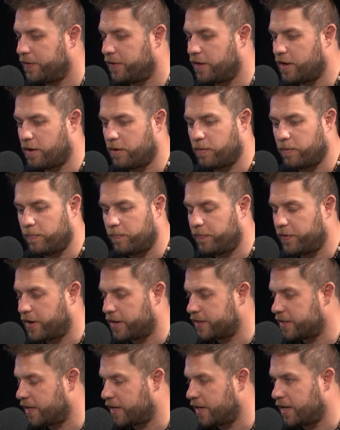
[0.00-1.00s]
No,
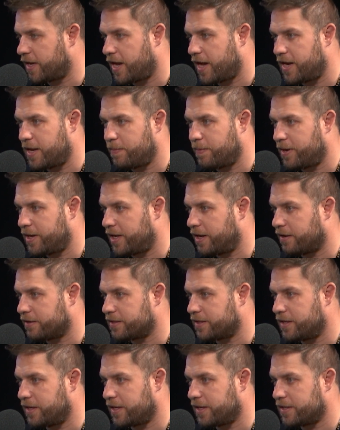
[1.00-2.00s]
not taking anybody
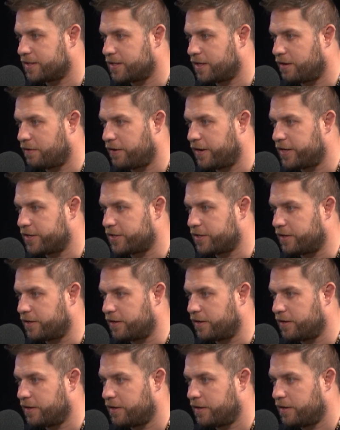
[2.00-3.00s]
else into
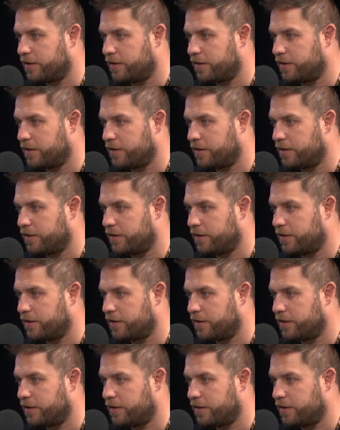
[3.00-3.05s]
consideration.